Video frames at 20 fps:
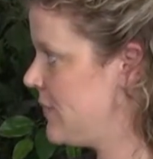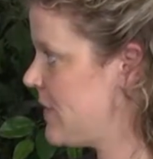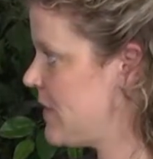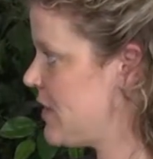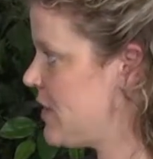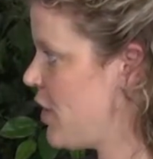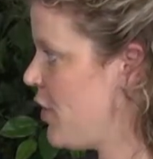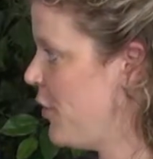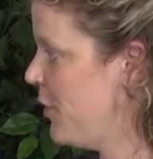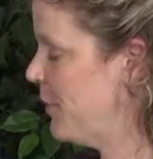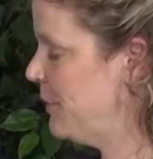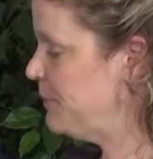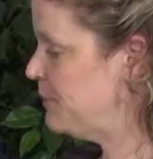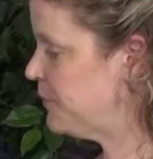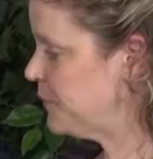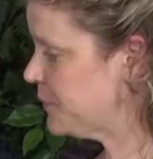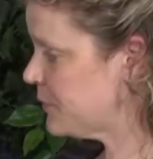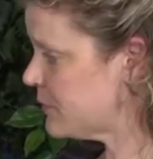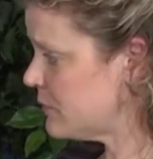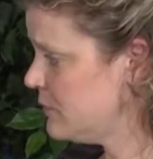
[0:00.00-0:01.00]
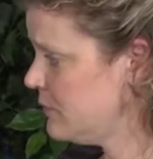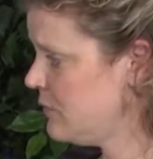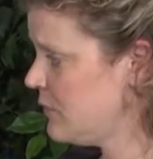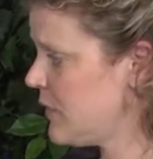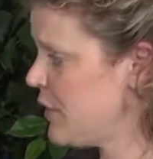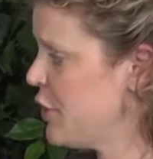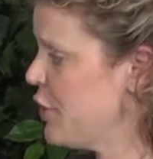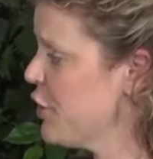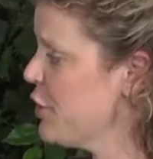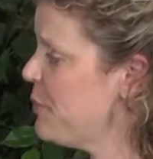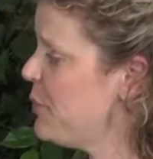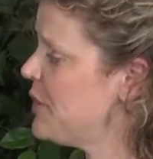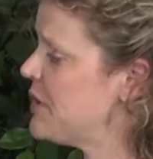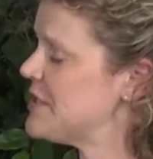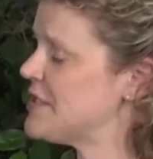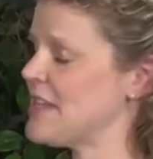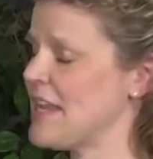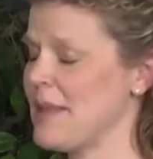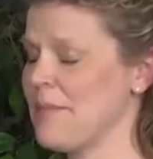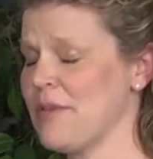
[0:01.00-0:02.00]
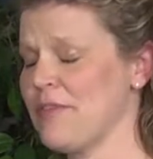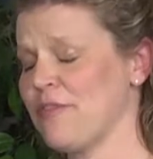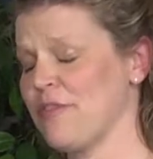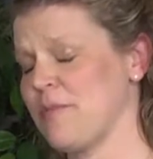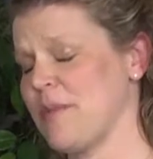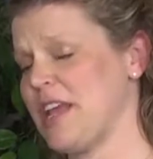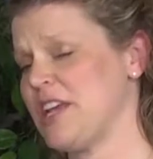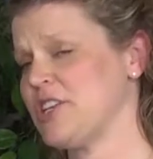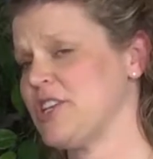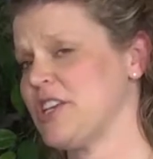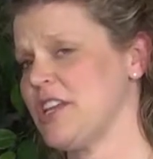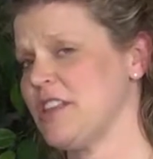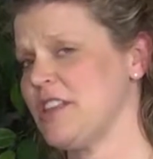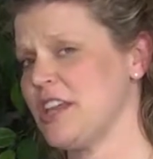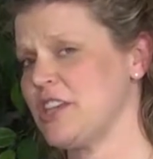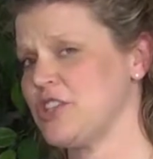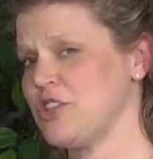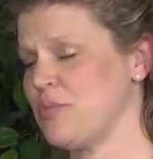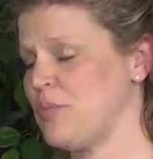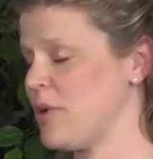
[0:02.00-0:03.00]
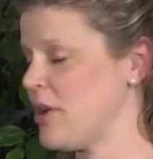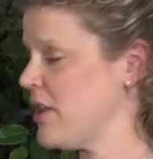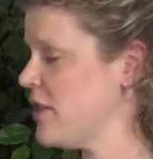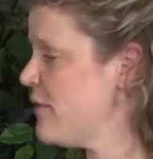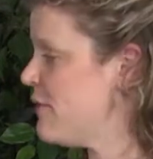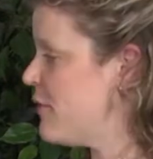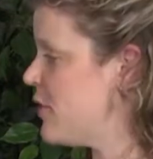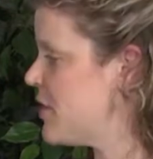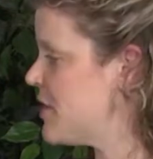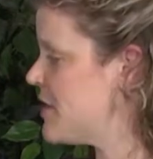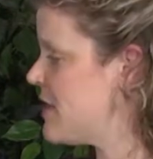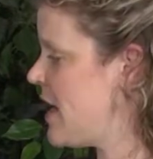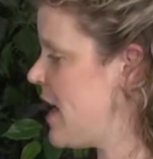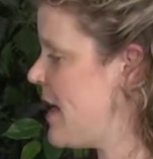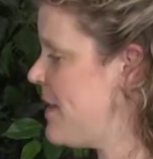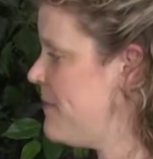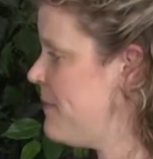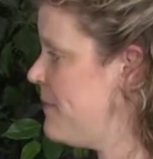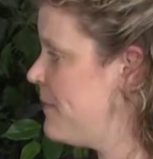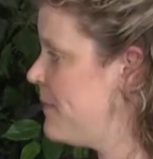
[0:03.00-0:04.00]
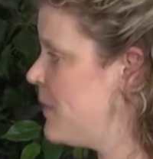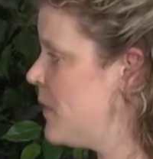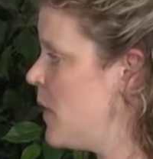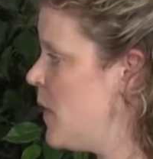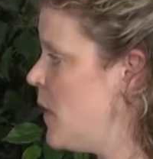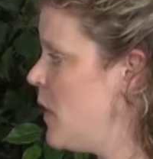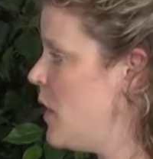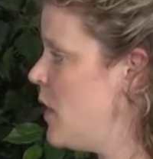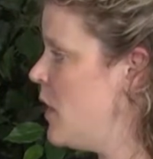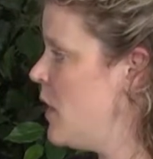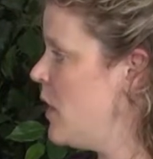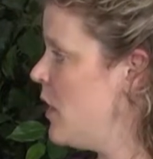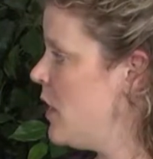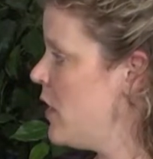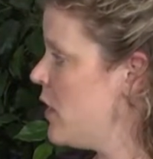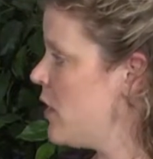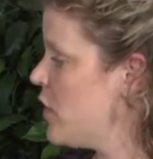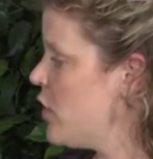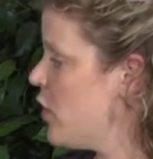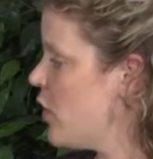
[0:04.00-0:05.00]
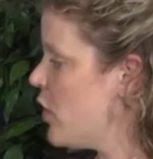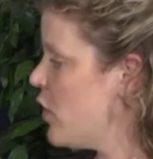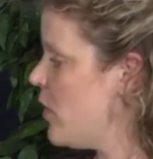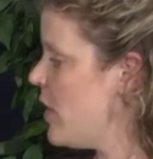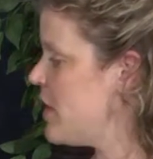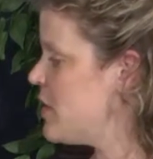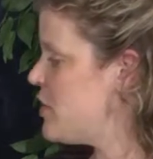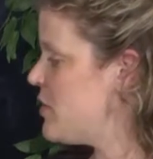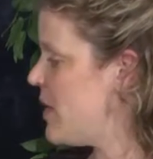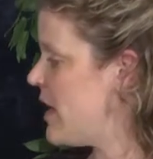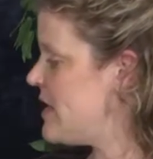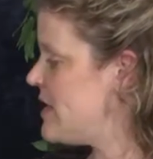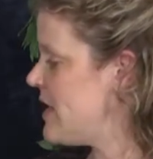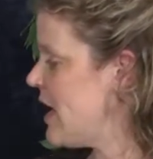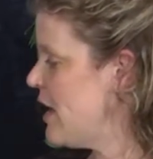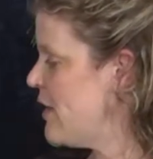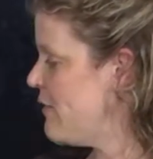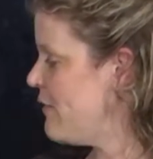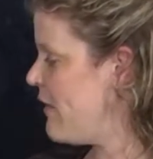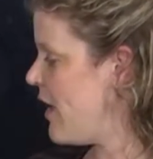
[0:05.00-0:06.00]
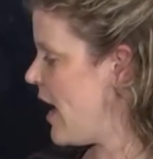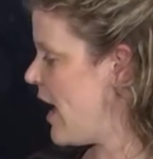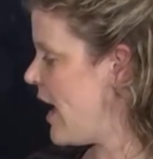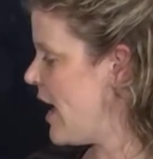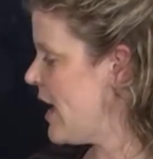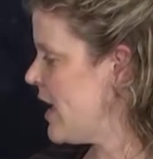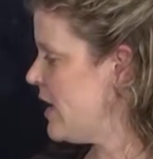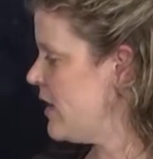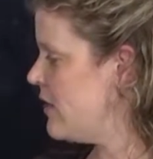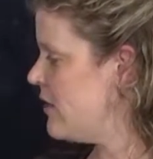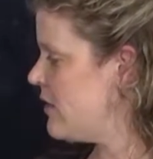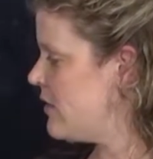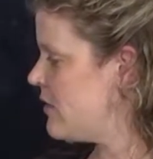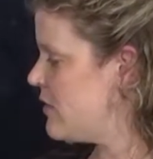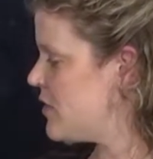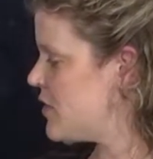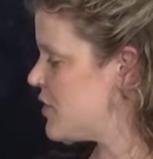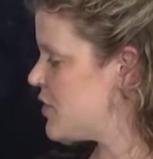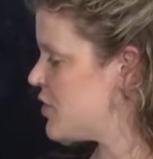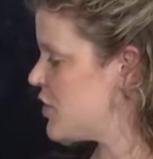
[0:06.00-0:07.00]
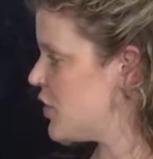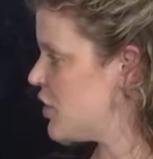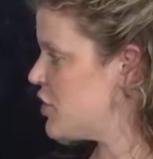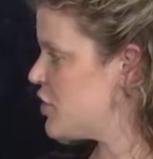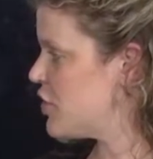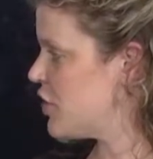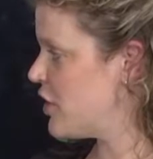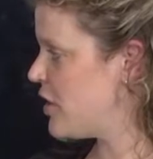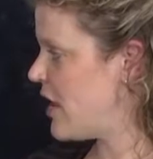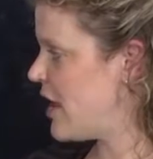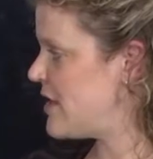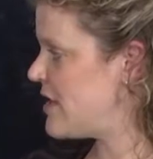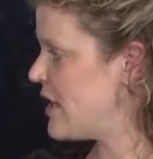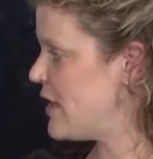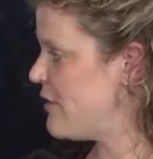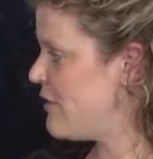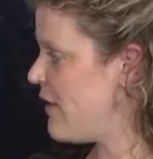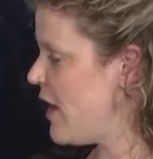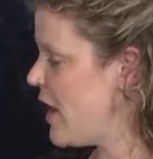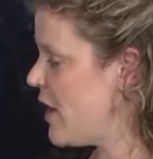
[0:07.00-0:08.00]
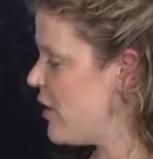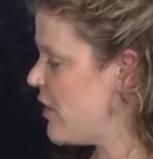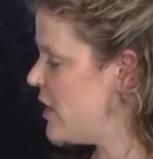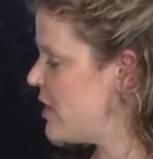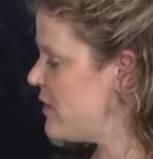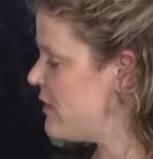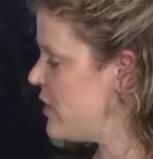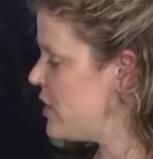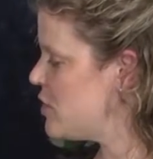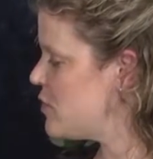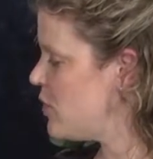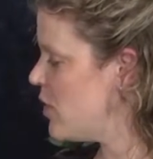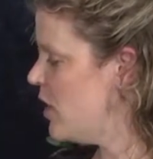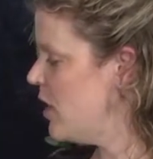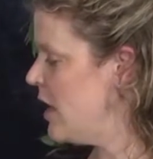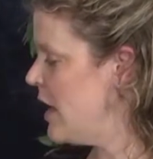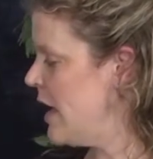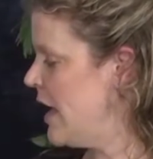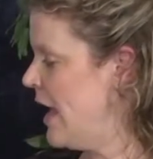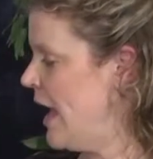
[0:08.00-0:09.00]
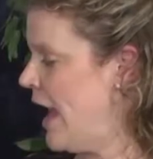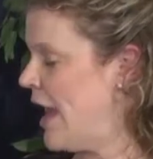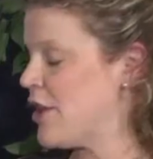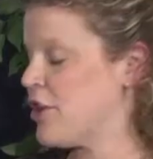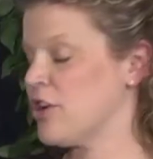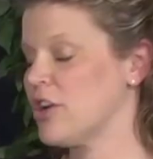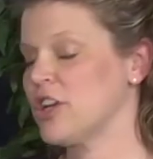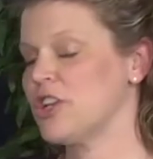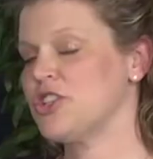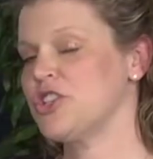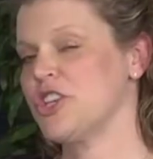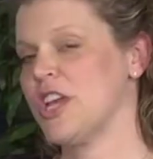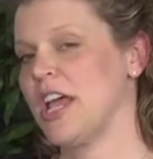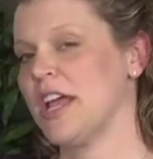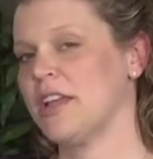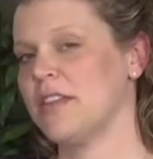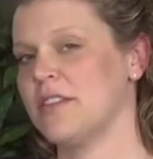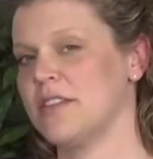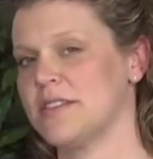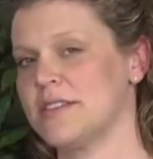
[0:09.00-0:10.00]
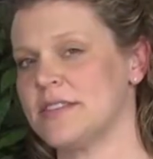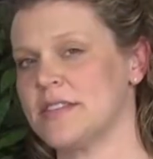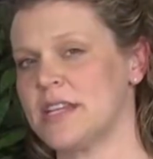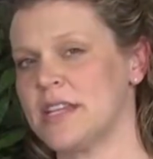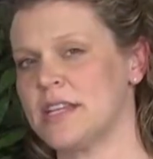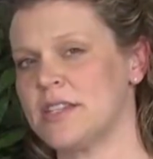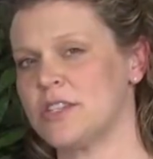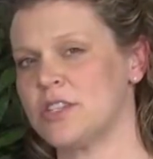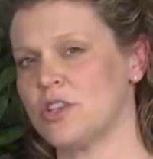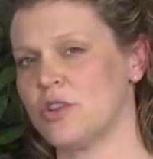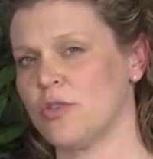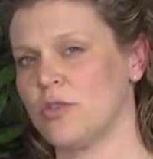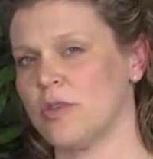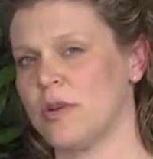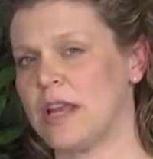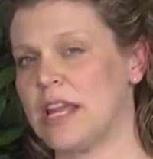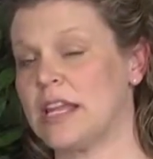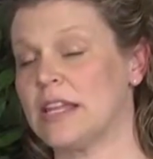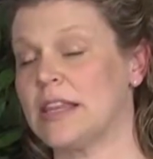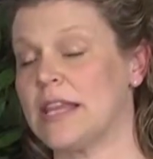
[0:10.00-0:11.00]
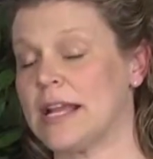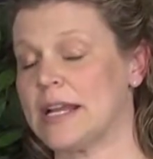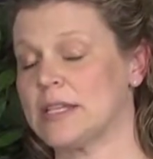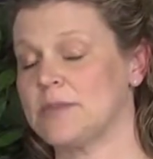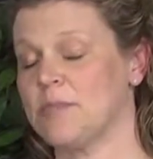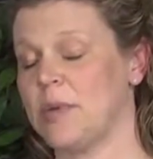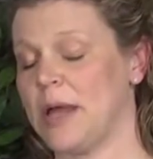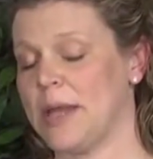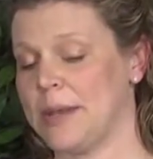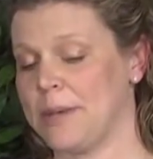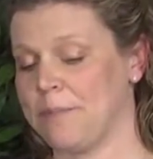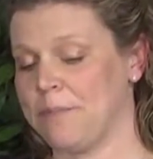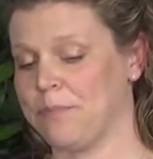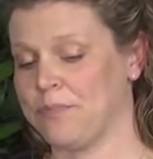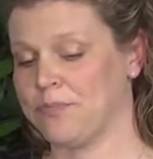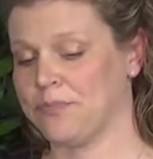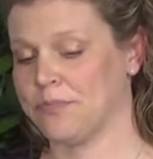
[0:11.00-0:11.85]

So, you're going to put the same information in that you put in the first time. You're going to identify the search. You're going to identify your individual, and you're going to check this Needs to Recollect button.